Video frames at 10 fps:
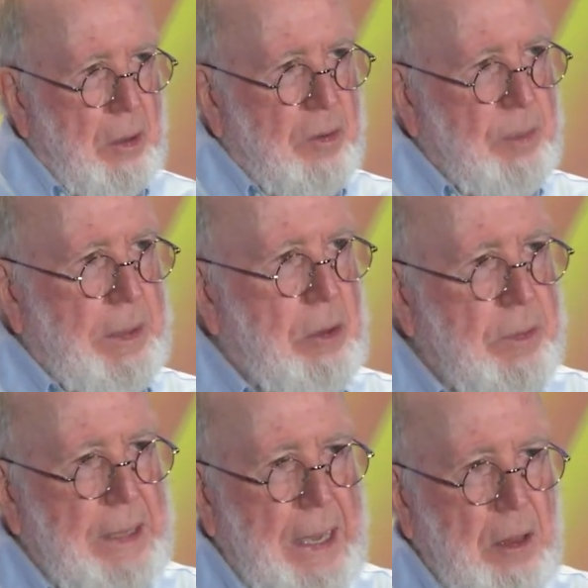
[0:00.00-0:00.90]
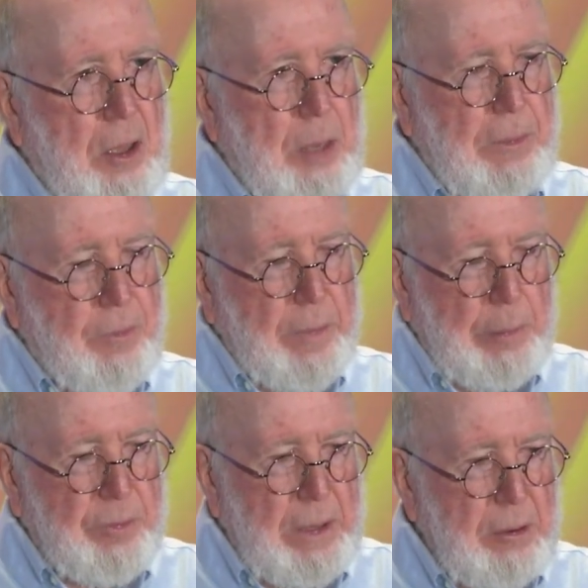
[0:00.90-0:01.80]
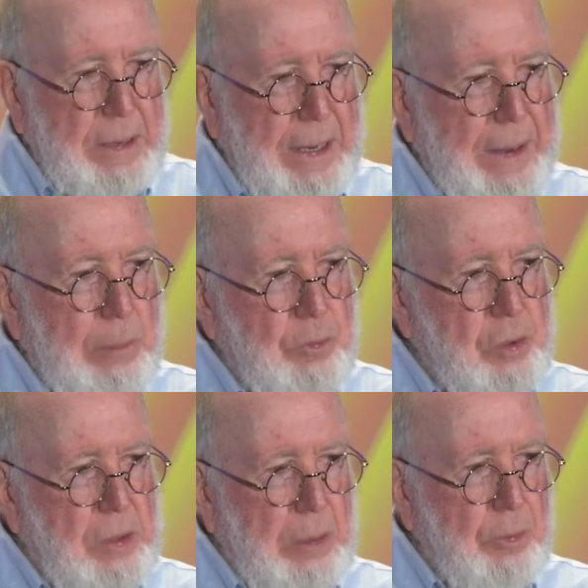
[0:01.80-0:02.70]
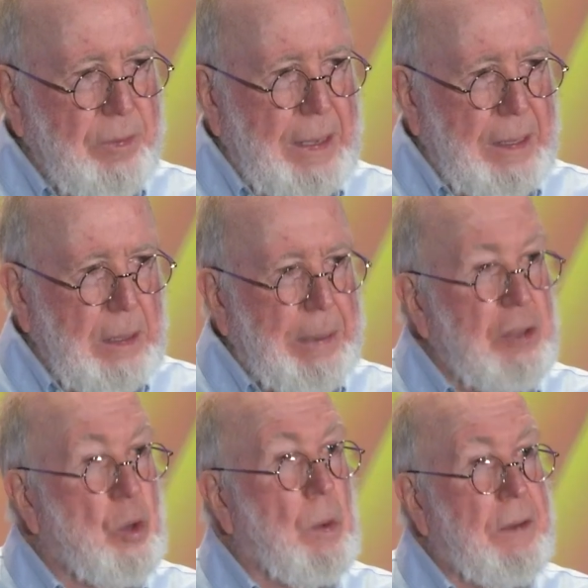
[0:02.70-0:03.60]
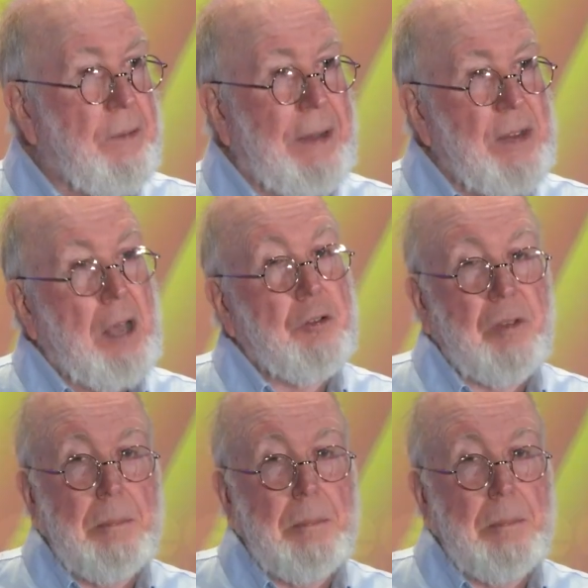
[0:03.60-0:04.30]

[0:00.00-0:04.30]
something called Dialog before there was the internet, and it was, it was like about $25 a